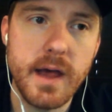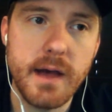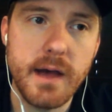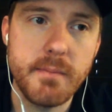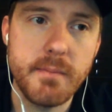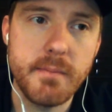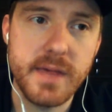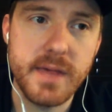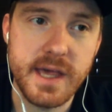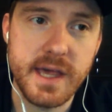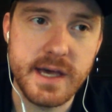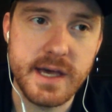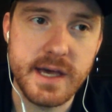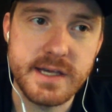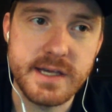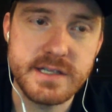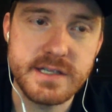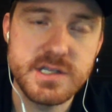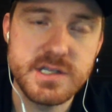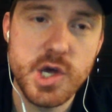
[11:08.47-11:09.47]

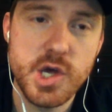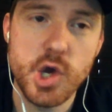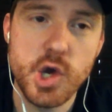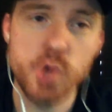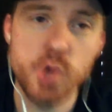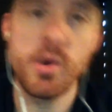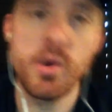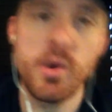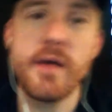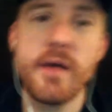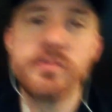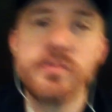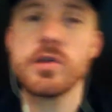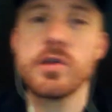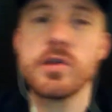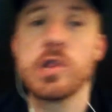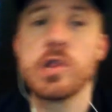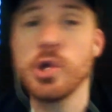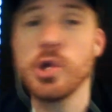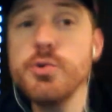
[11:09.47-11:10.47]
Because whoever
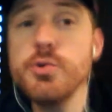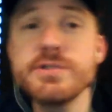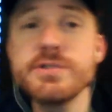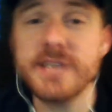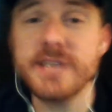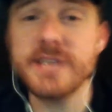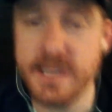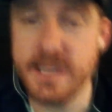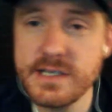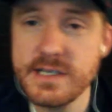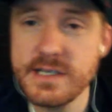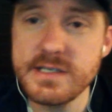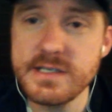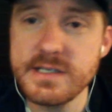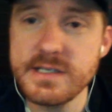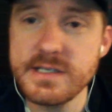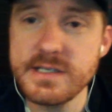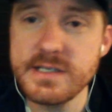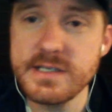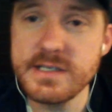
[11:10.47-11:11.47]

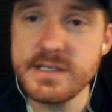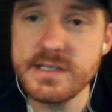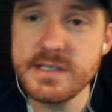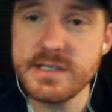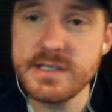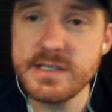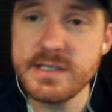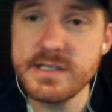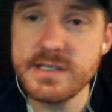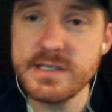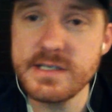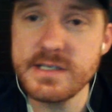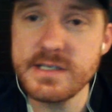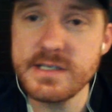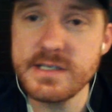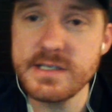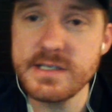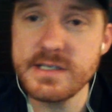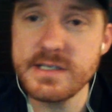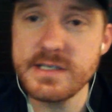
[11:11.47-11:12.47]
loses out of
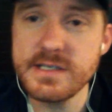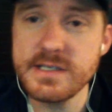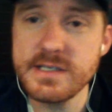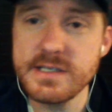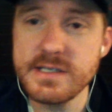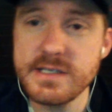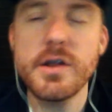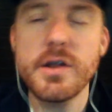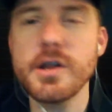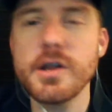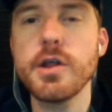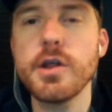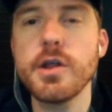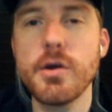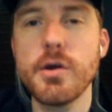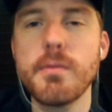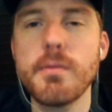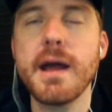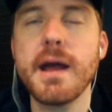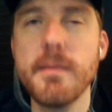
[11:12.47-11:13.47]

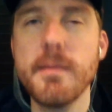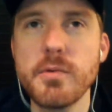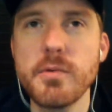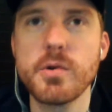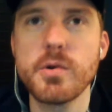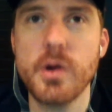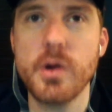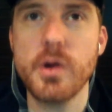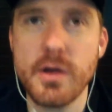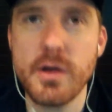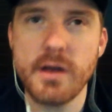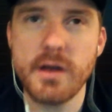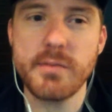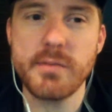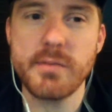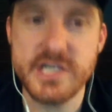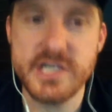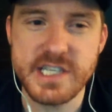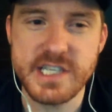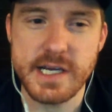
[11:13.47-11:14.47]
Miami will go to
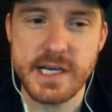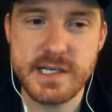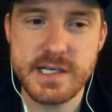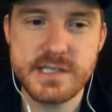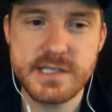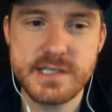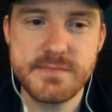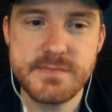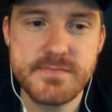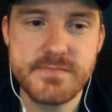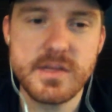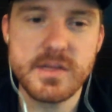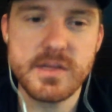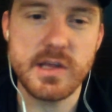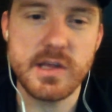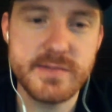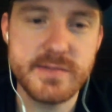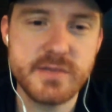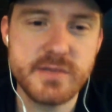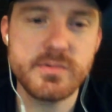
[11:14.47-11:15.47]
number 6.
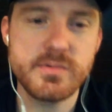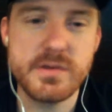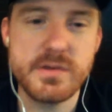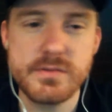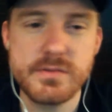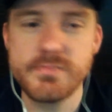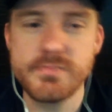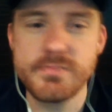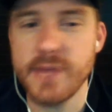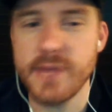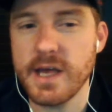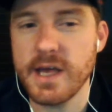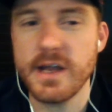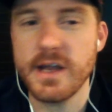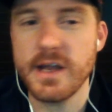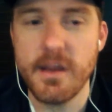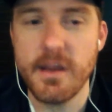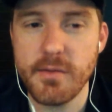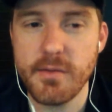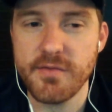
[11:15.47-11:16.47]
Clemson will be
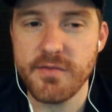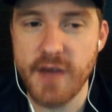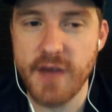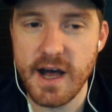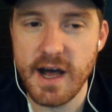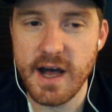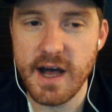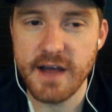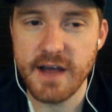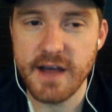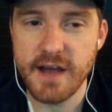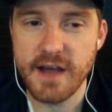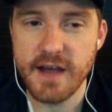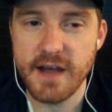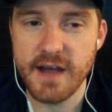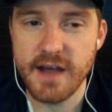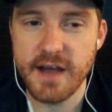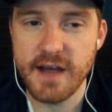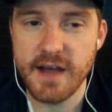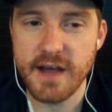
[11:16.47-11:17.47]
at number 5,
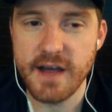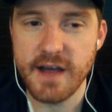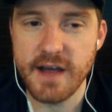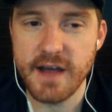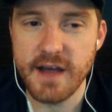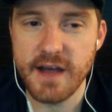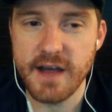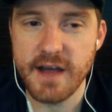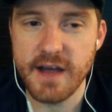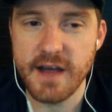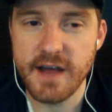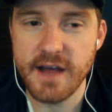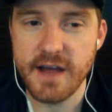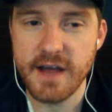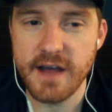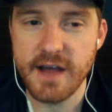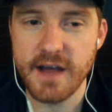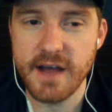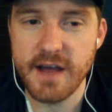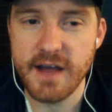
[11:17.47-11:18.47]
and whoever
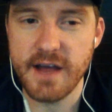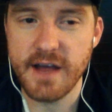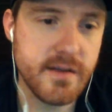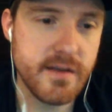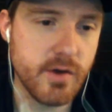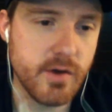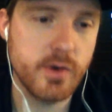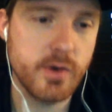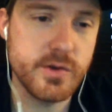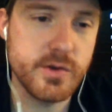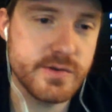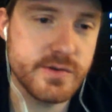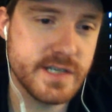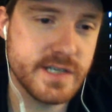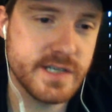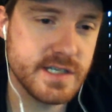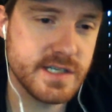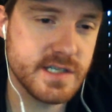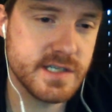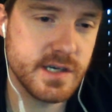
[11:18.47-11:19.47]
wins out of OU
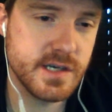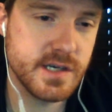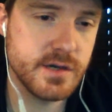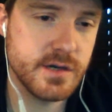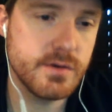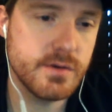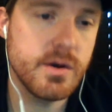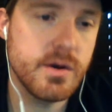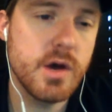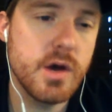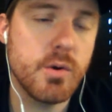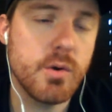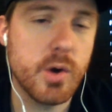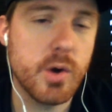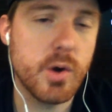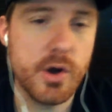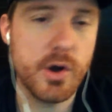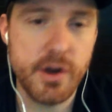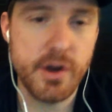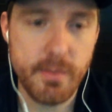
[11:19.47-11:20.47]
TCU will
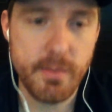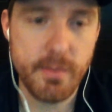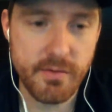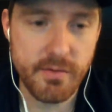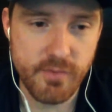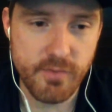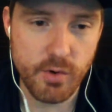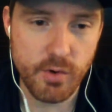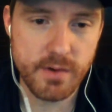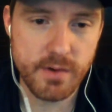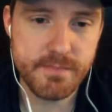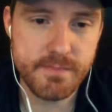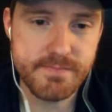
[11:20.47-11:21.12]
go to number 4.